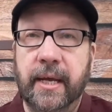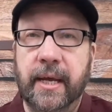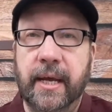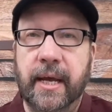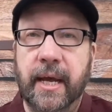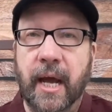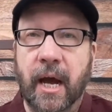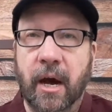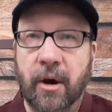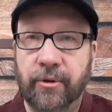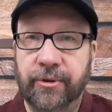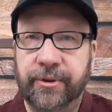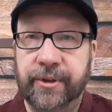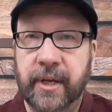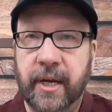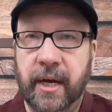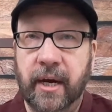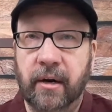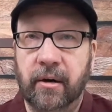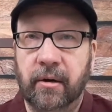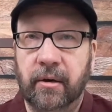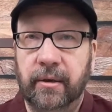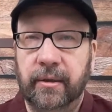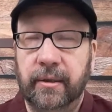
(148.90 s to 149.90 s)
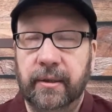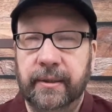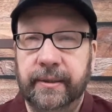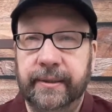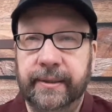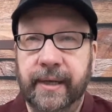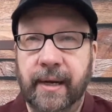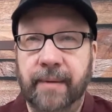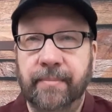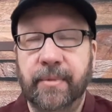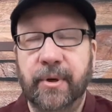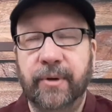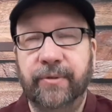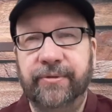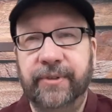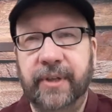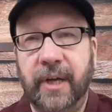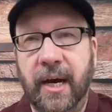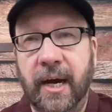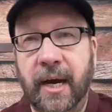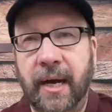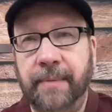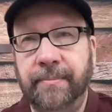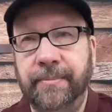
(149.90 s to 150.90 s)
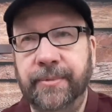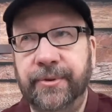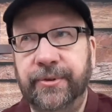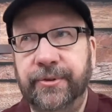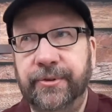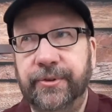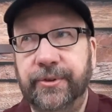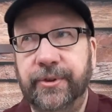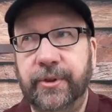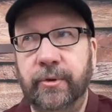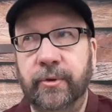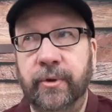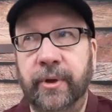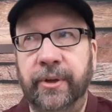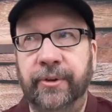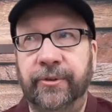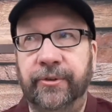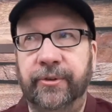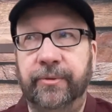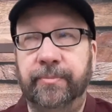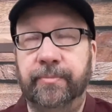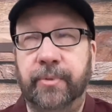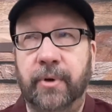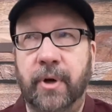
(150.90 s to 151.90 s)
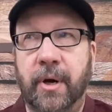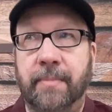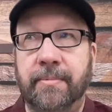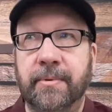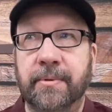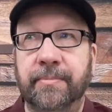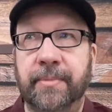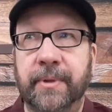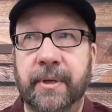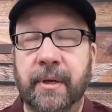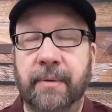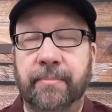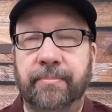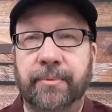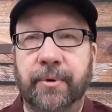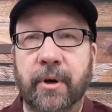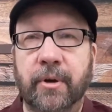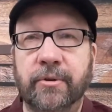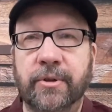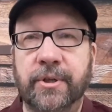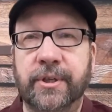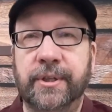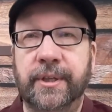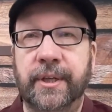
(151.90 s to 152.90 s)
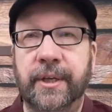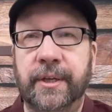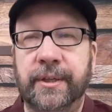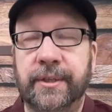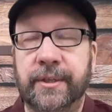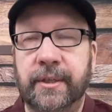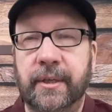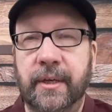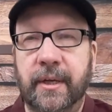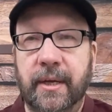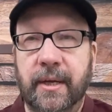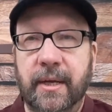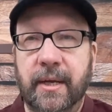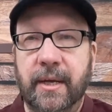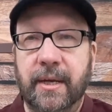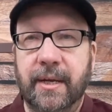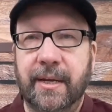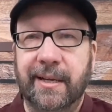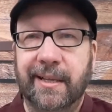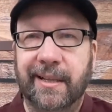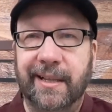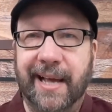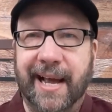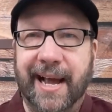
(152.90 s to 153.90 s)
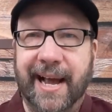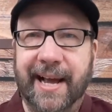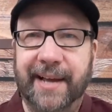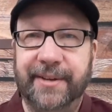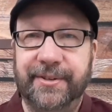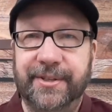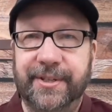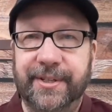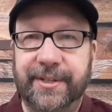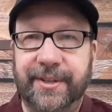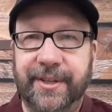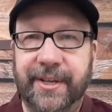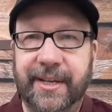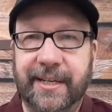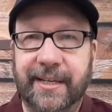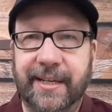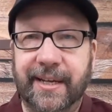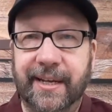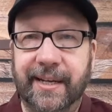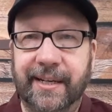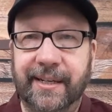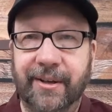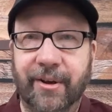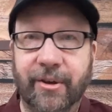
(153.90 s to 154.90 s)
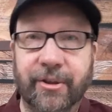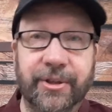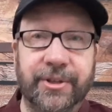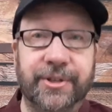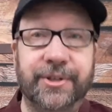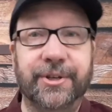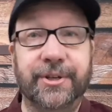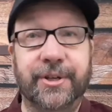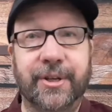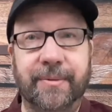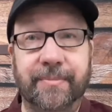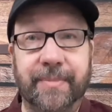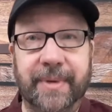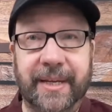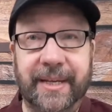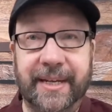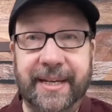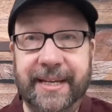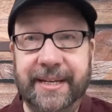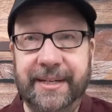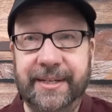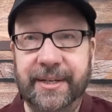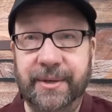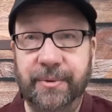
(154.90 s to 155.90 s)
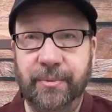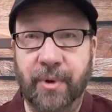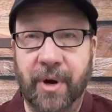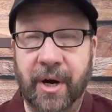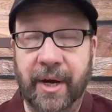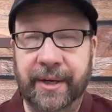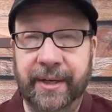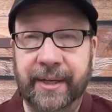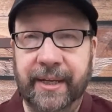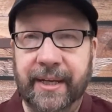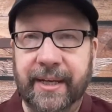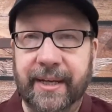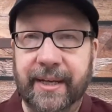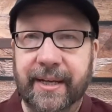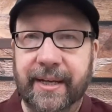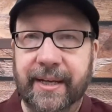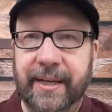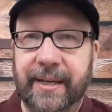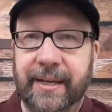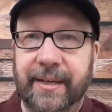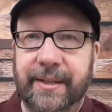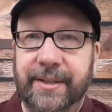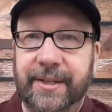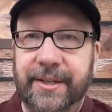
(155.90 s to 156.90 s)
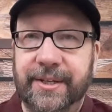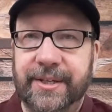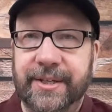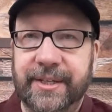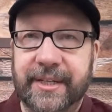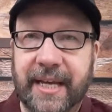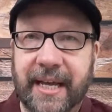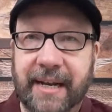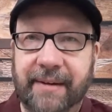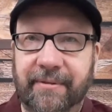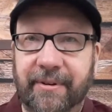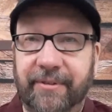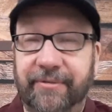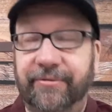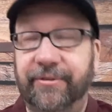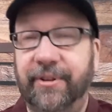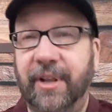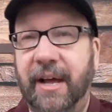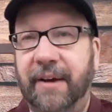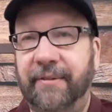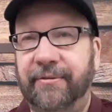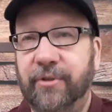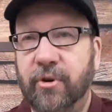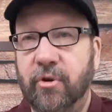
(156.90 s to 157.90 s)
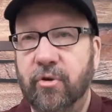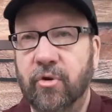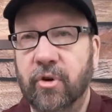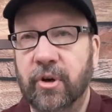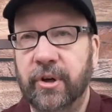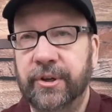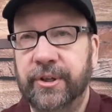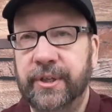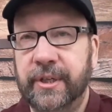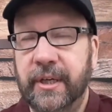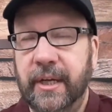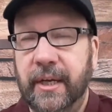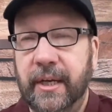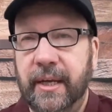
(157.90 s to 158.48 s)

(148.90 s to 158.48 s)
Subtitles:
healthcare. A number of times students probably approach this class thinking, oh, this is going to be an easy one. This is kind of a fluff course.